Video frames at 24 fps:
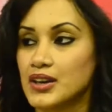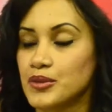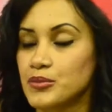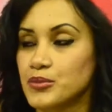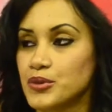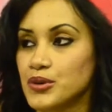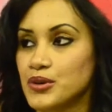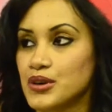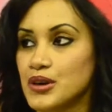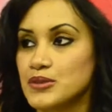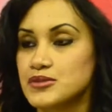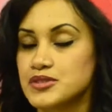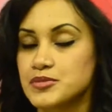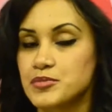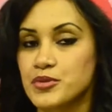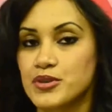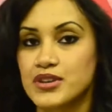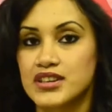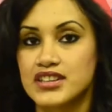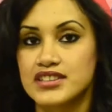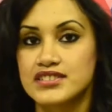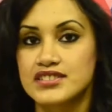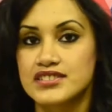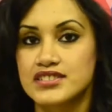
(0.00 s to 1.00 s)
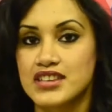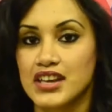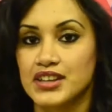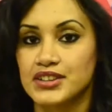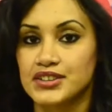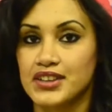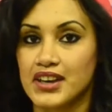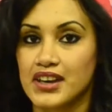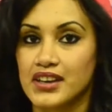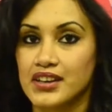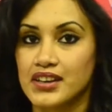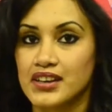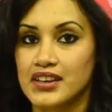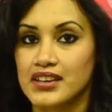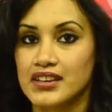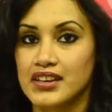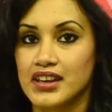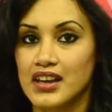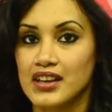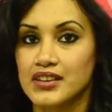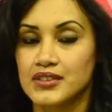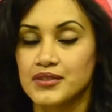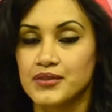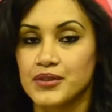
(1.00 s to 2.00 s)
Well, I was born in Santana,
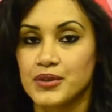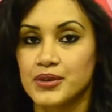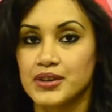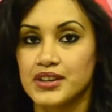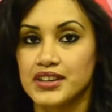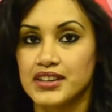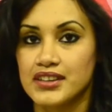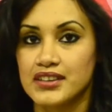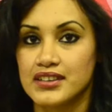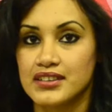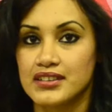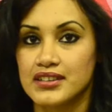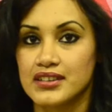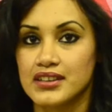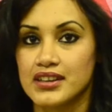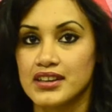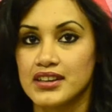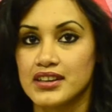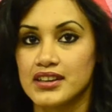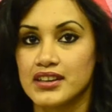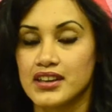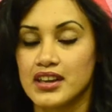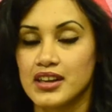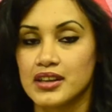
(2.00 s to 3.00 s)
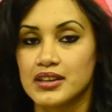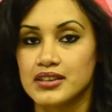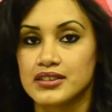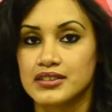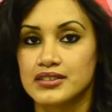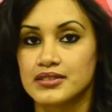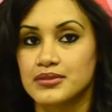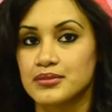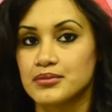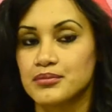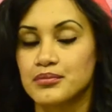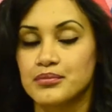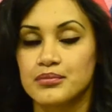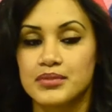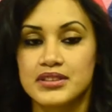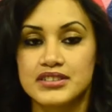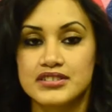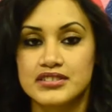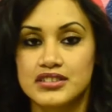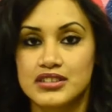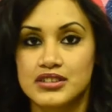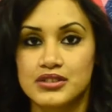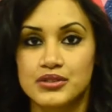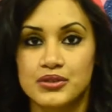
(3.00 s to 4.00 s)
California, and I
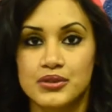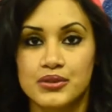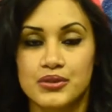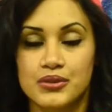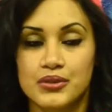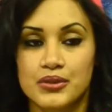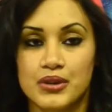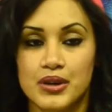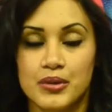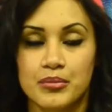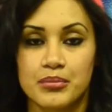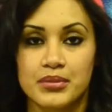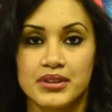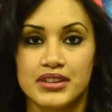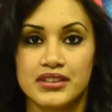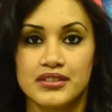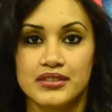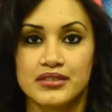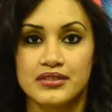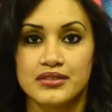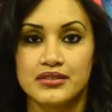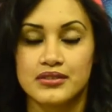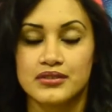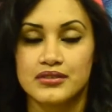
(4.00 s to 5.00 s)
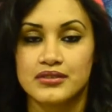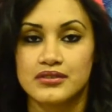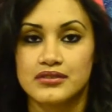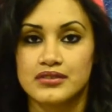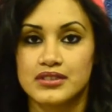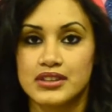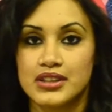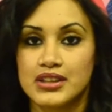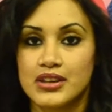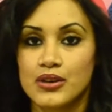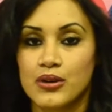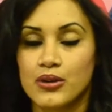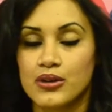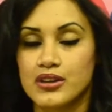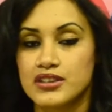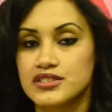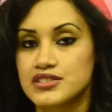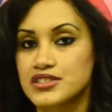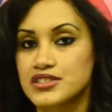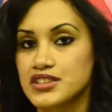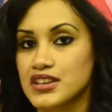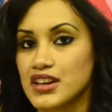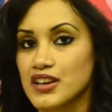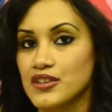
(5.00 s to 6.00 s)
basically grew up in
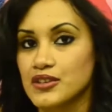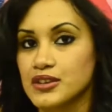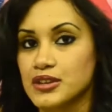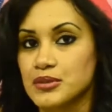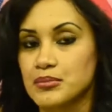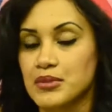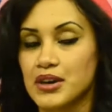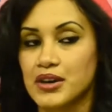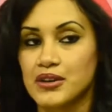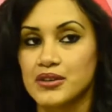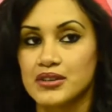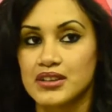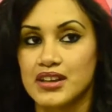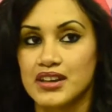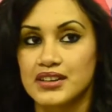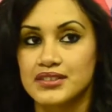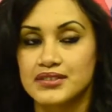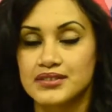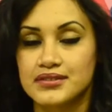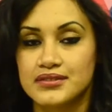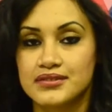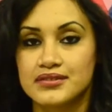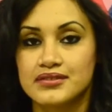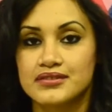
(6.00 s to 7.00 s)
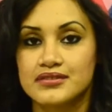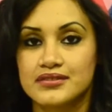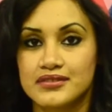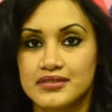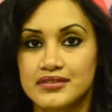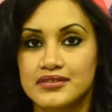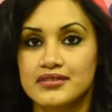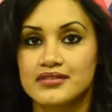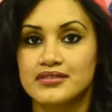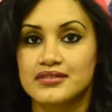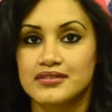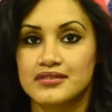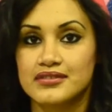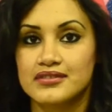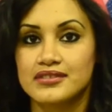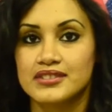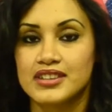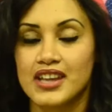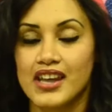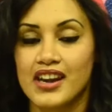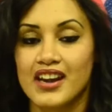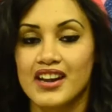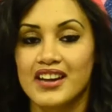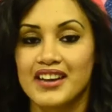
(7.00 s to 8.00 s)
Orange County my whole life.
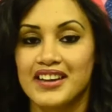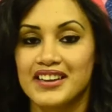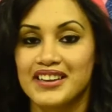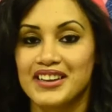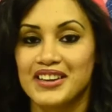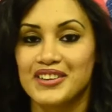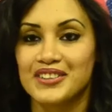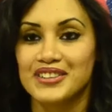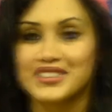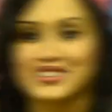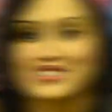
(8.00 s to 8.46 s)
Naranja County.